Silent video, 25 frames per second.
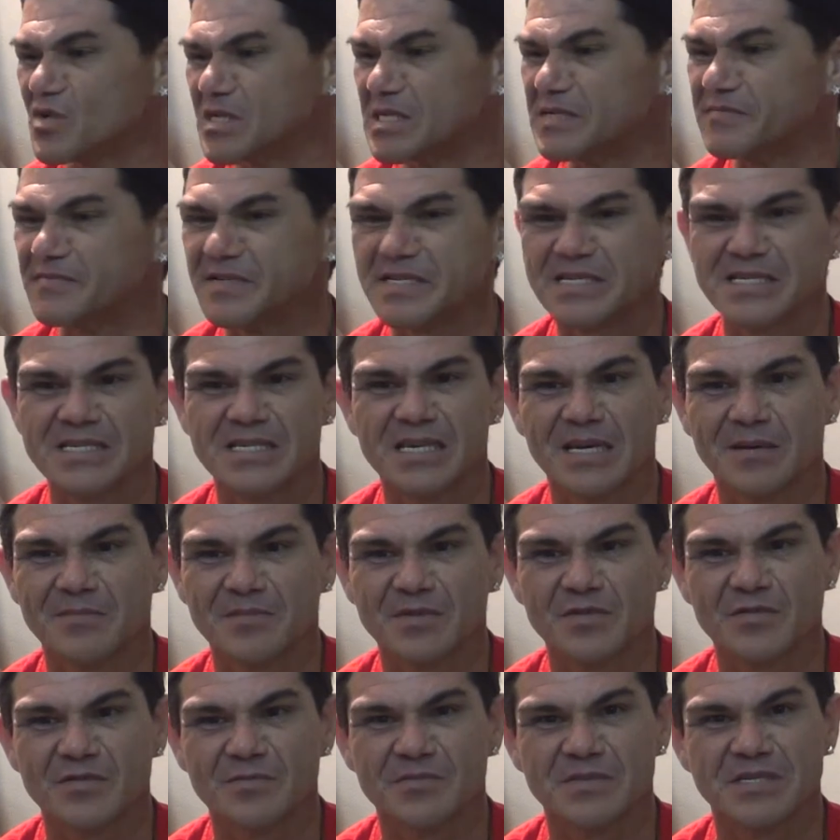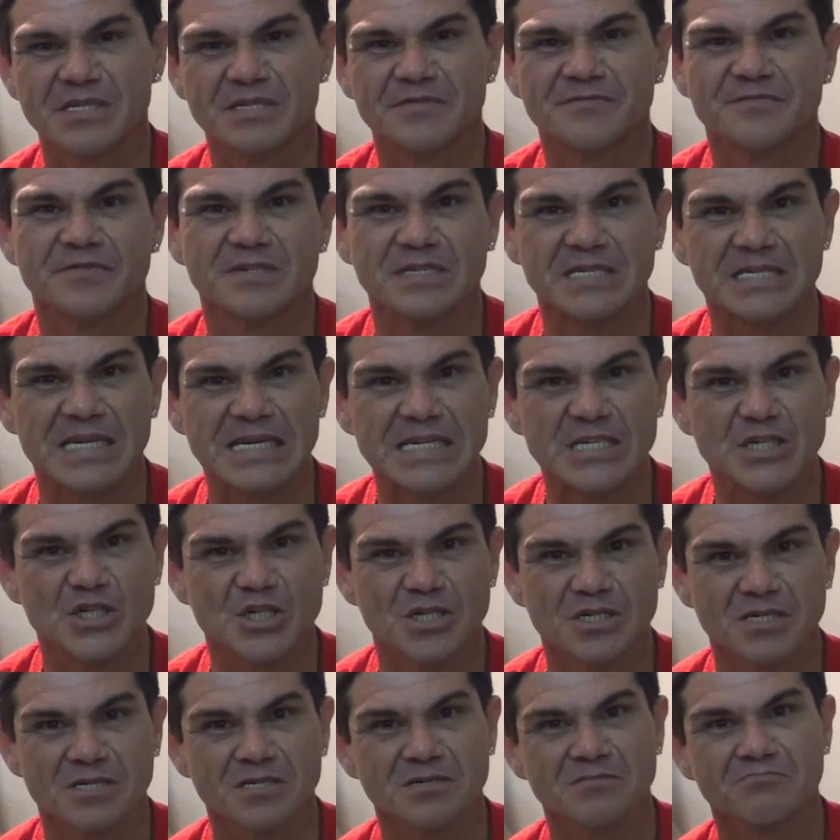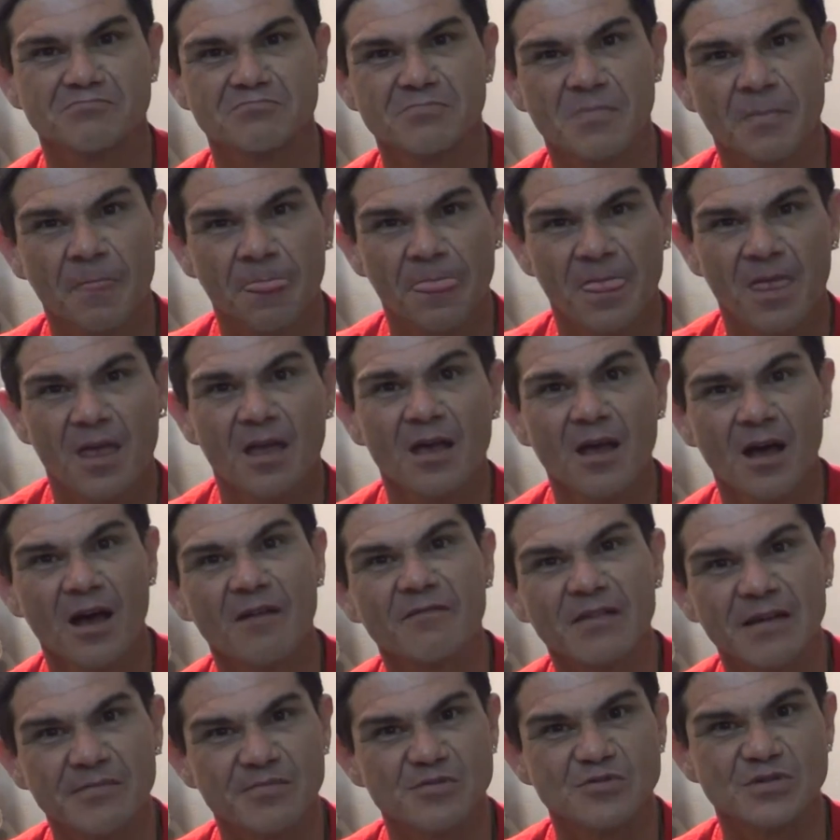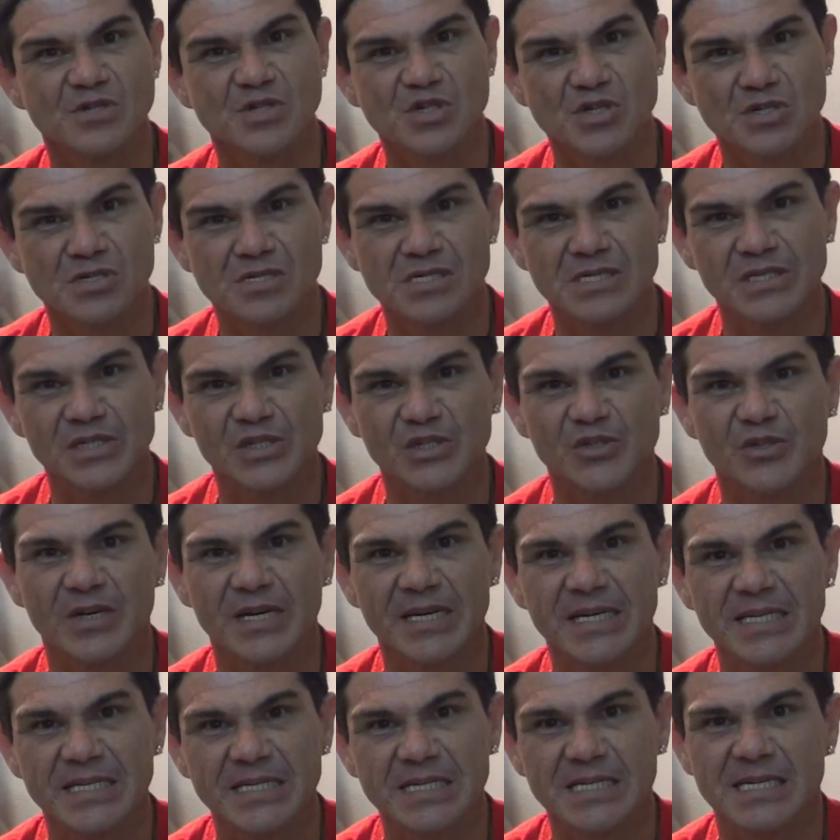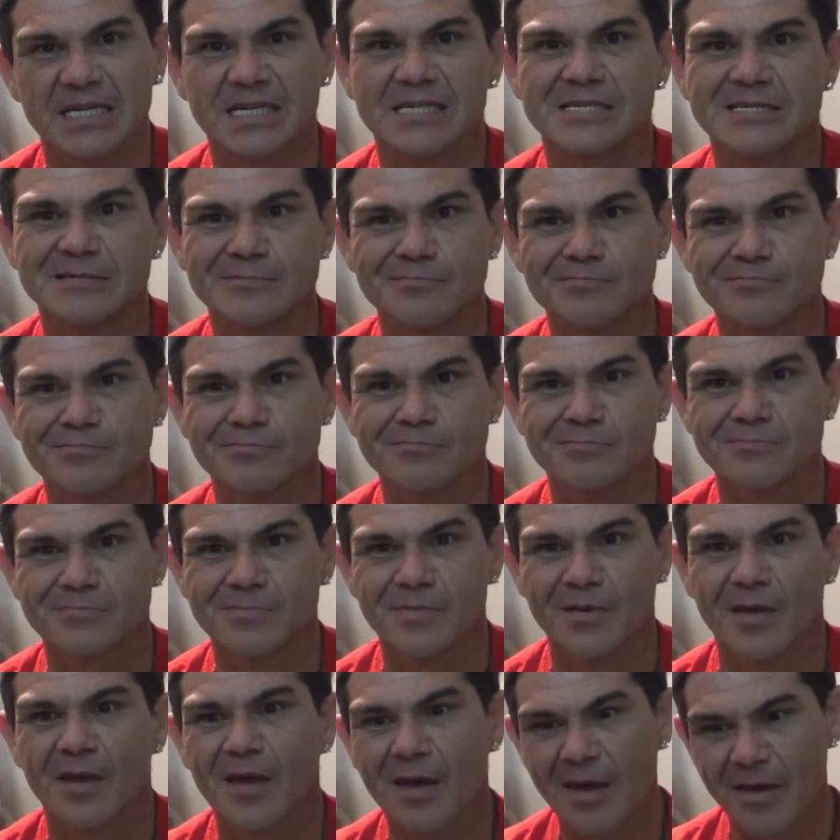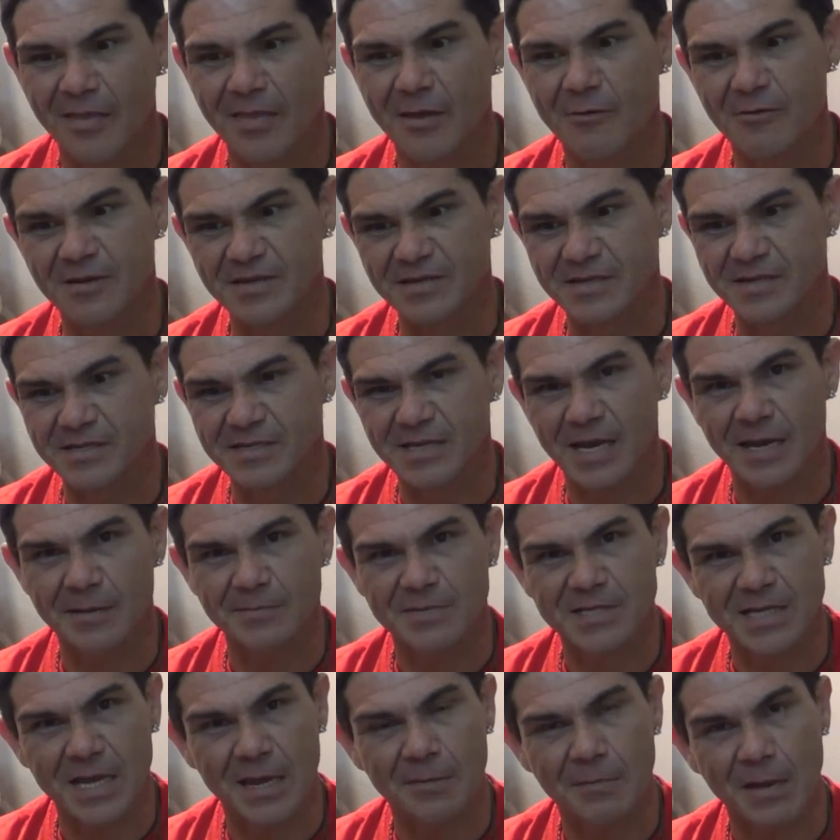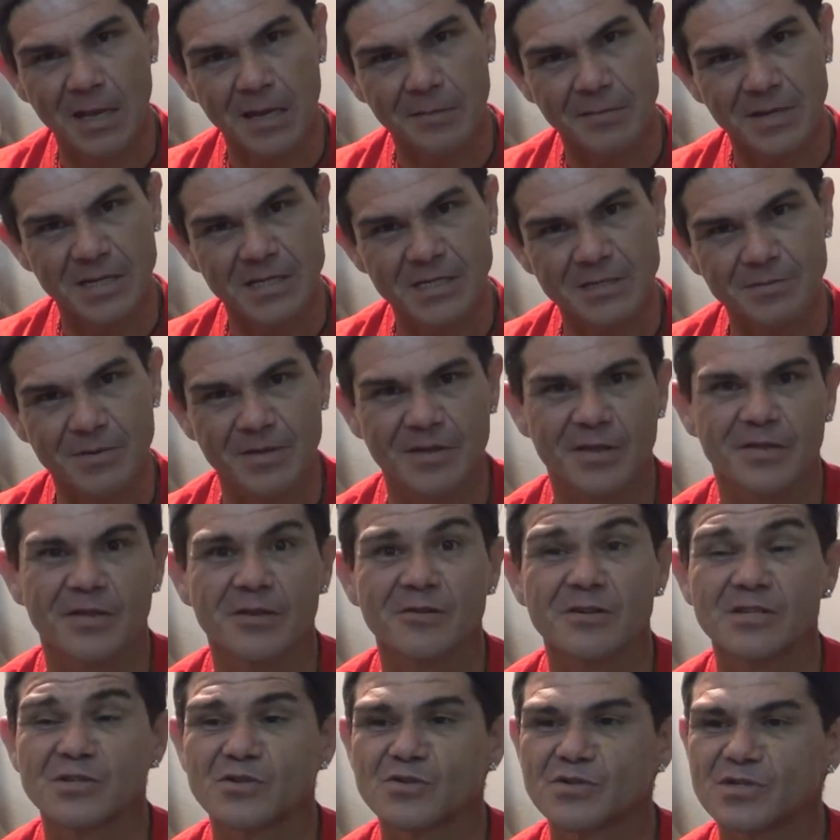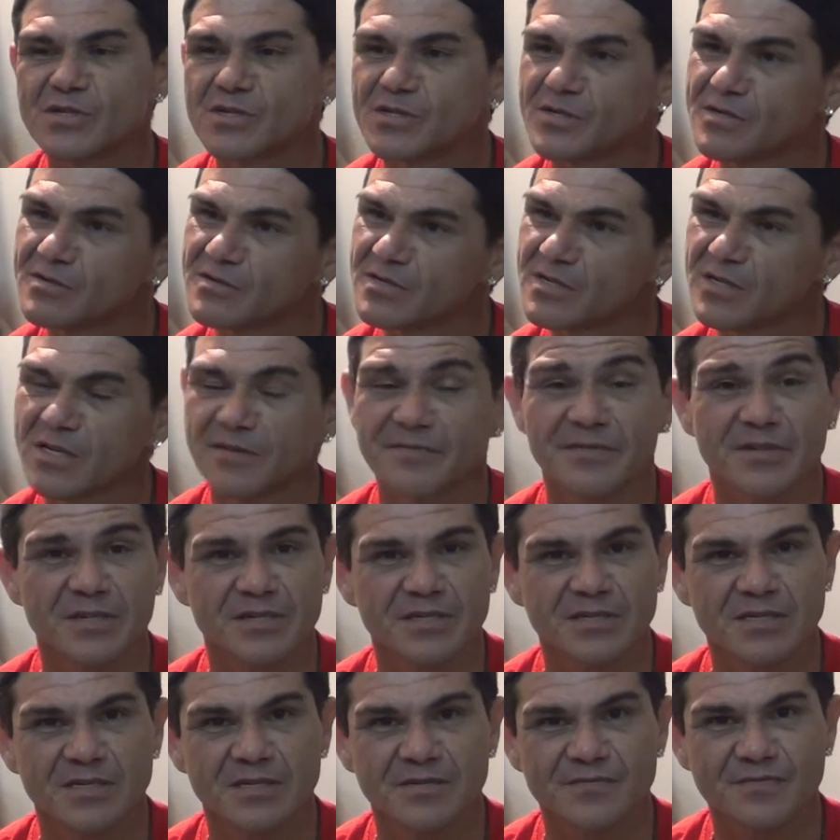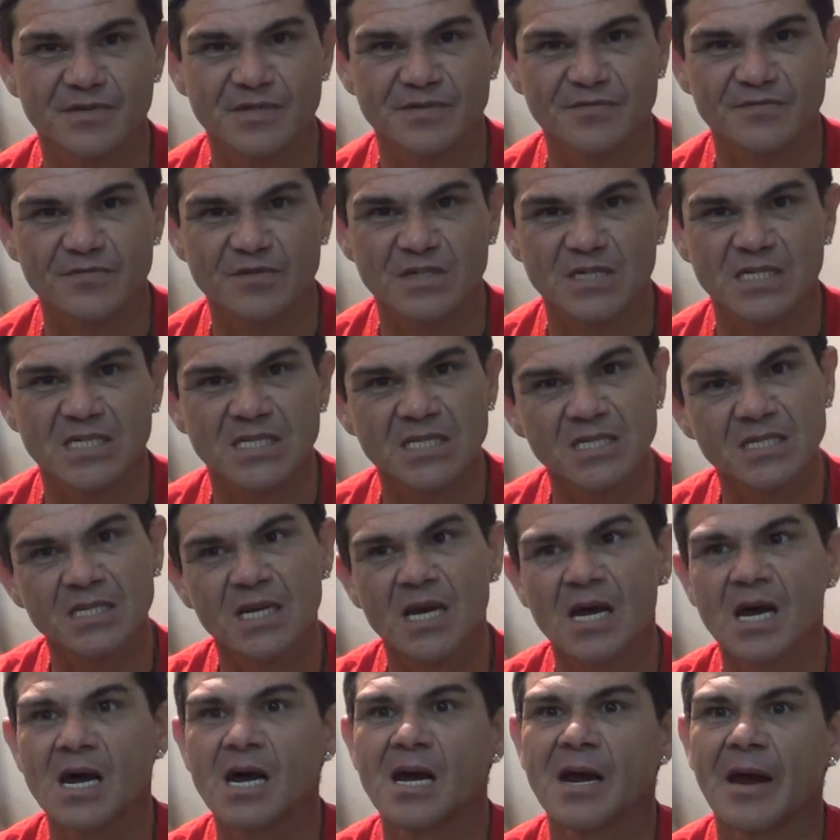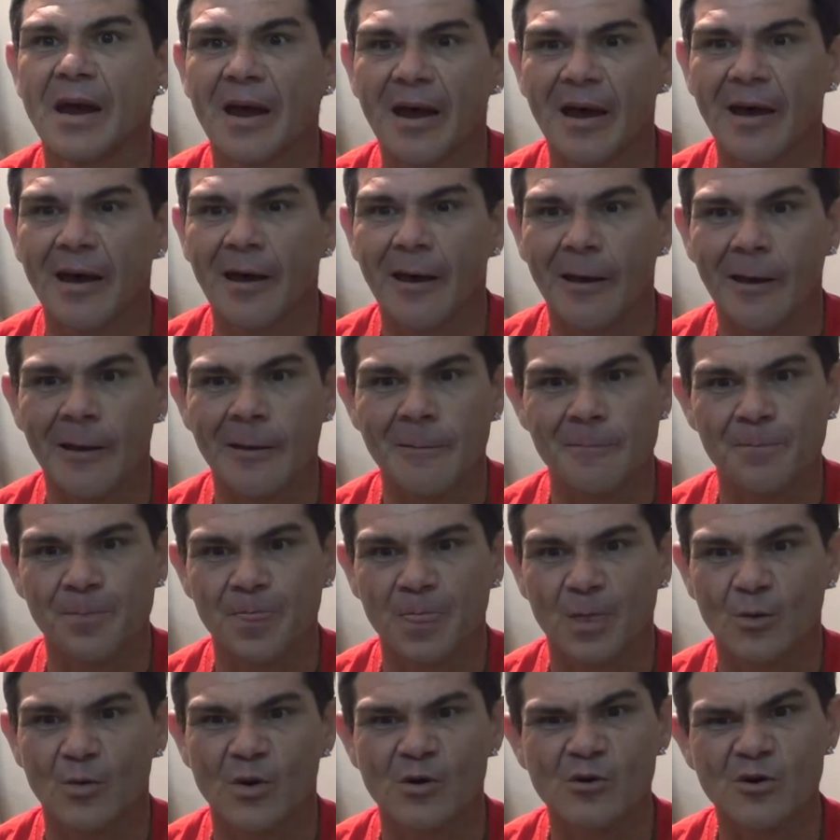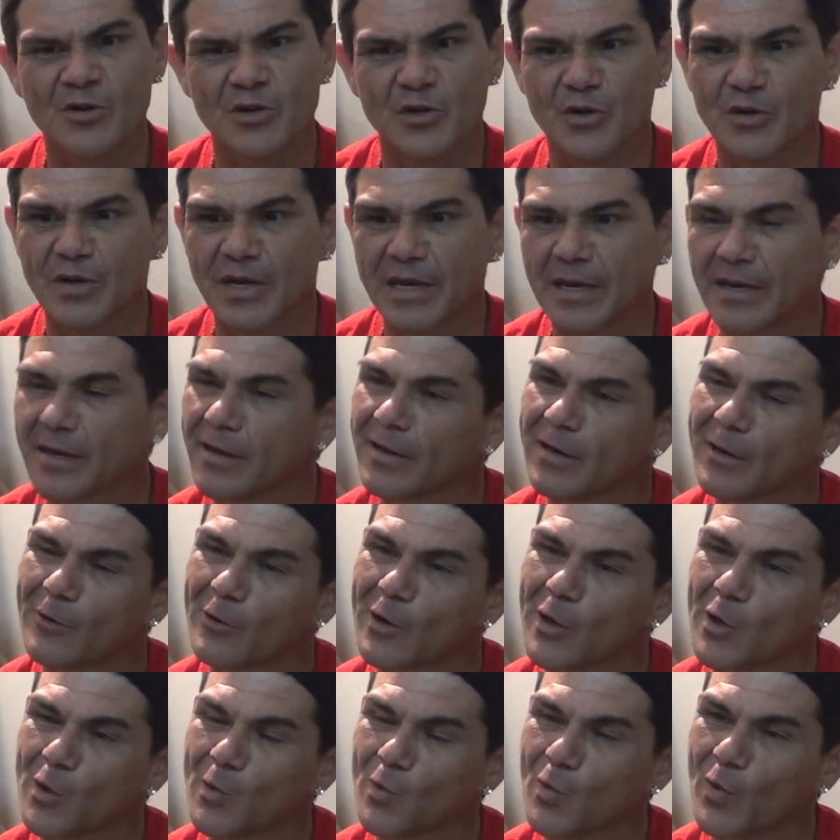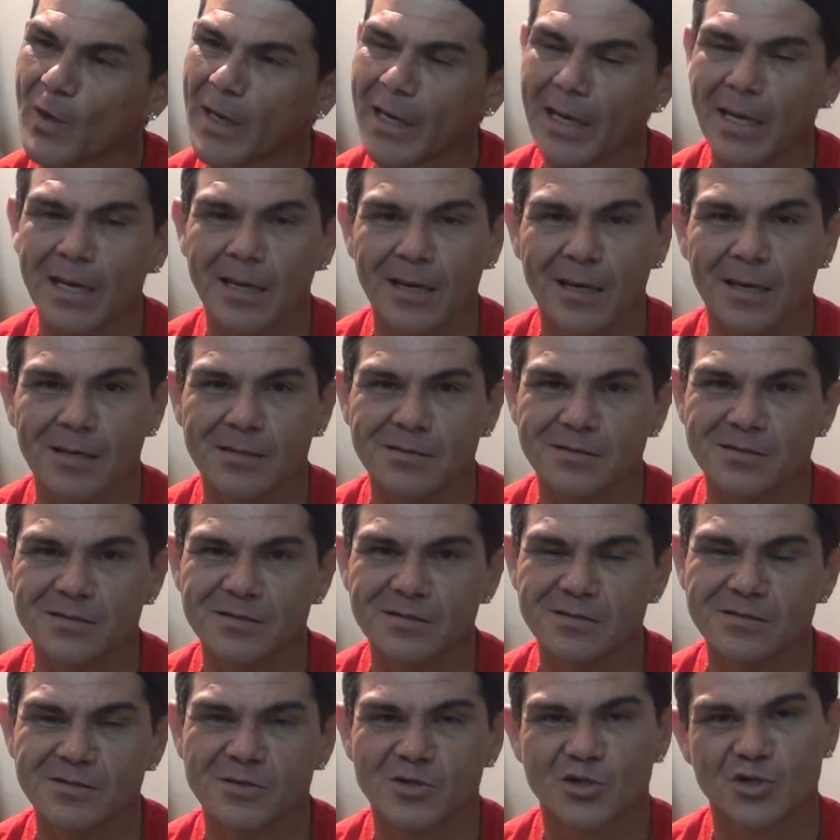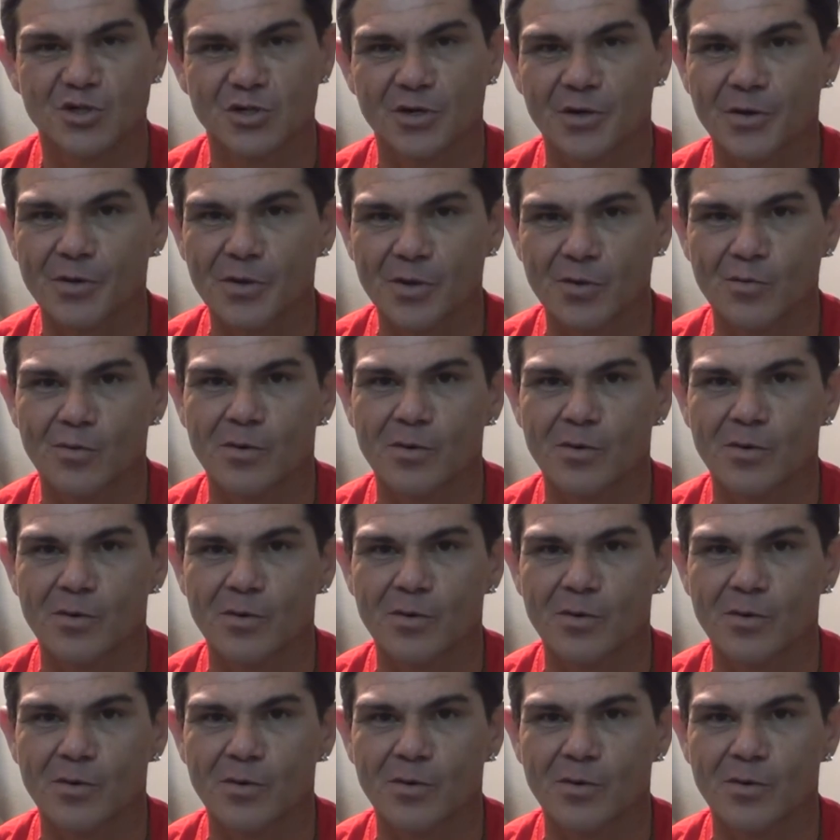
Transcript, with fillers: one of us comes from a different nation of Aboriginal Australia. There is the same elements, but then there is also the diversity of difference. We're all unique in our own way, and just to show the